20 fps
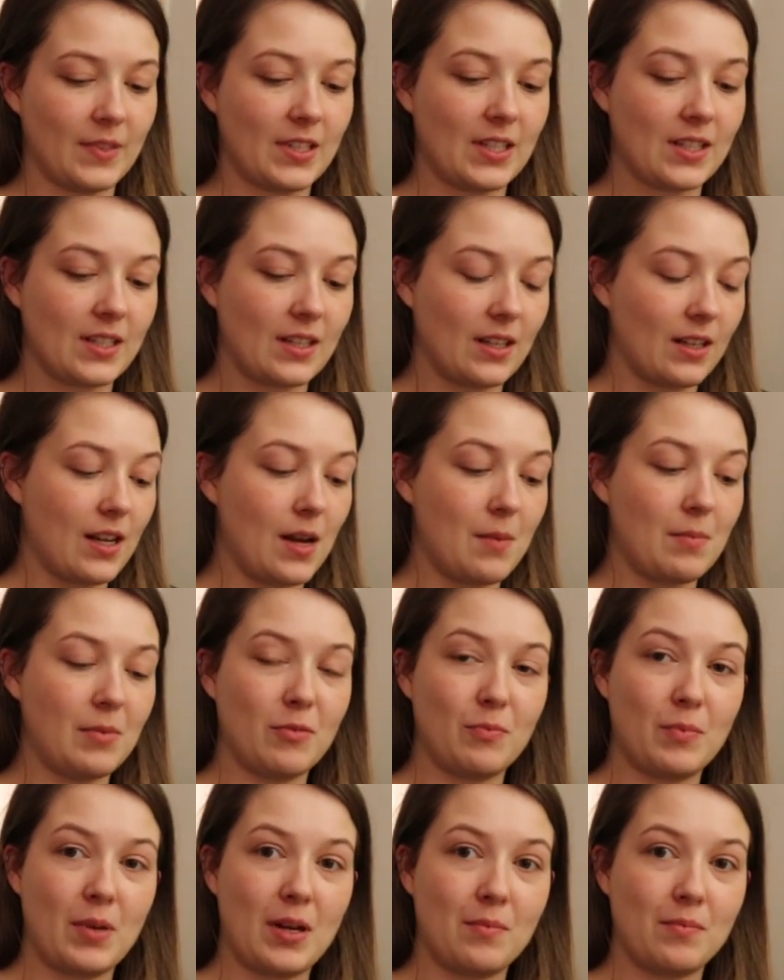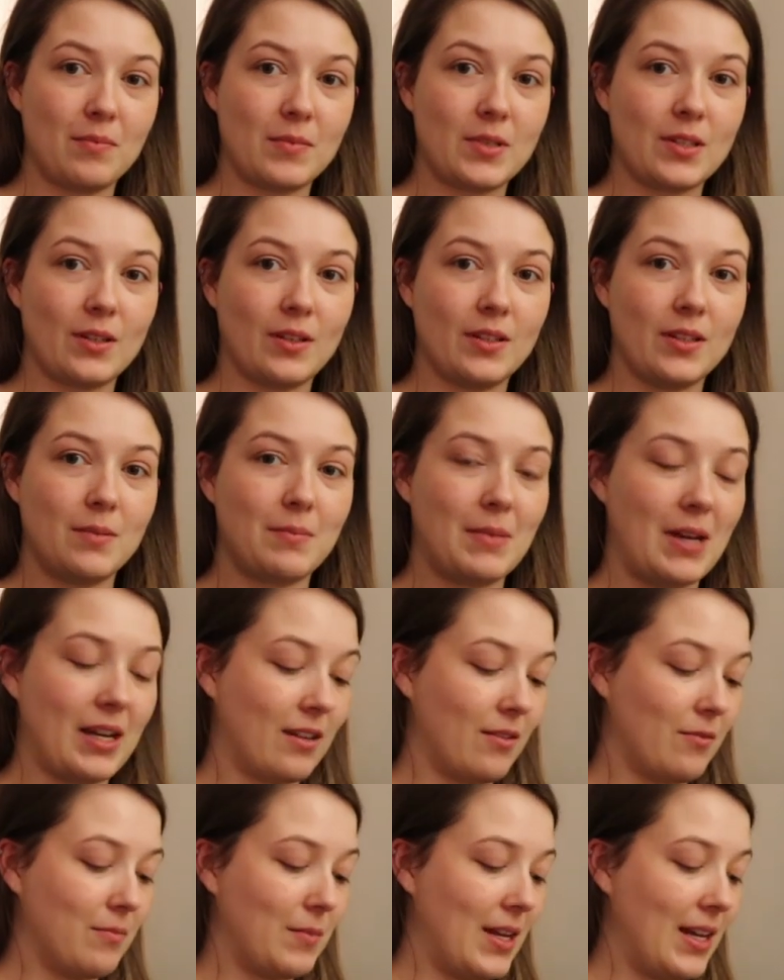Just a couple of pumps on the
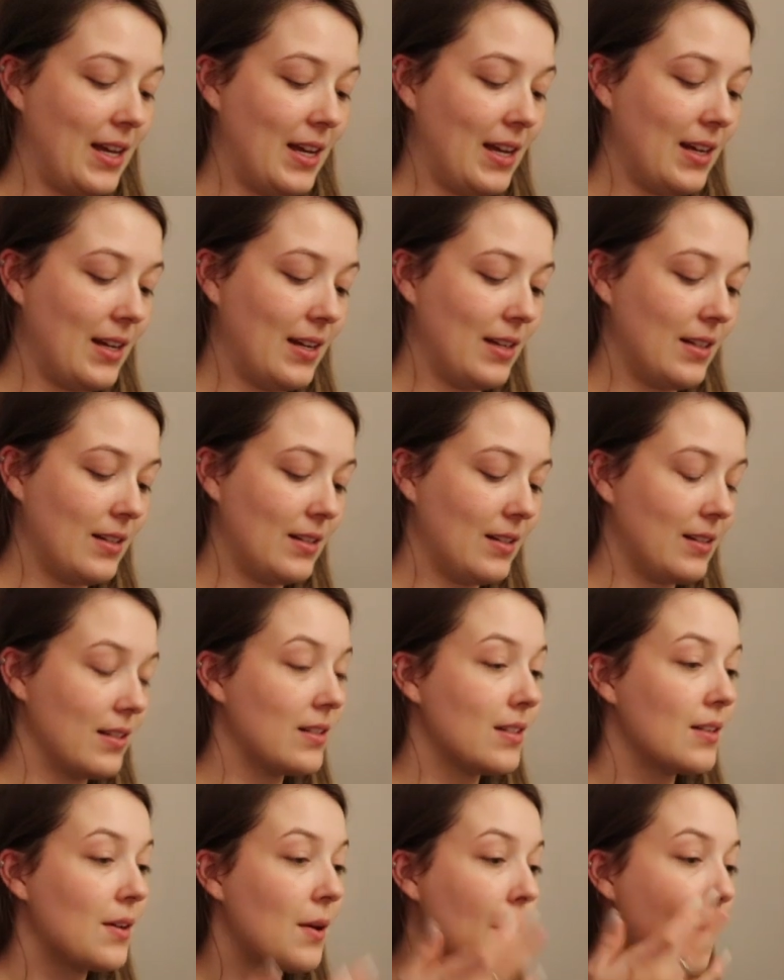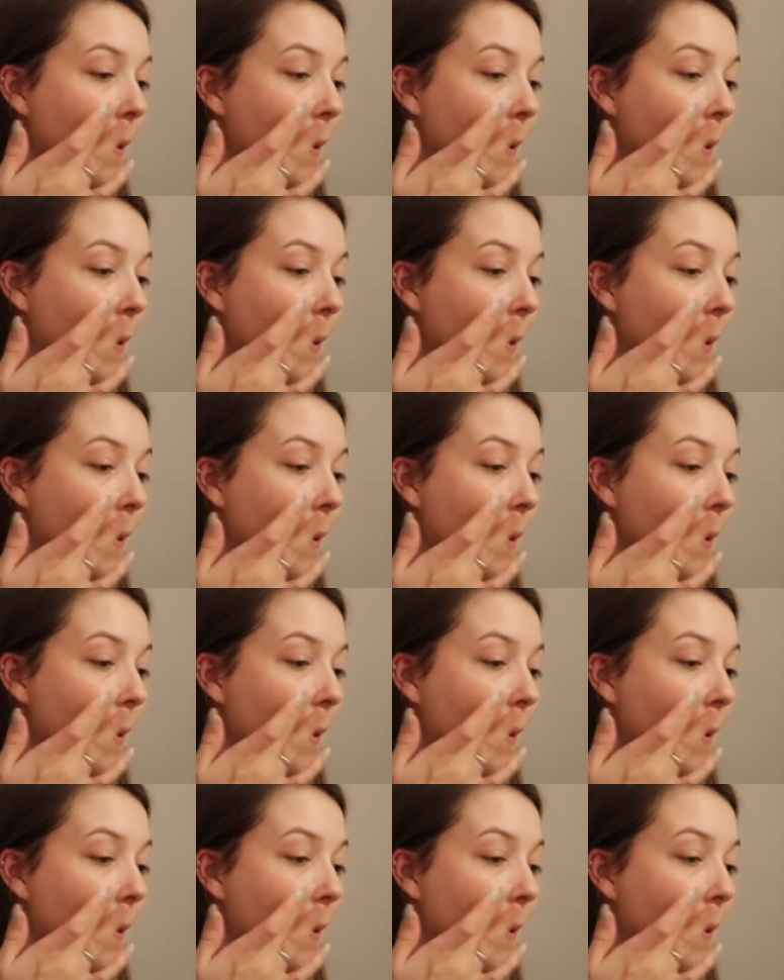back of my hand.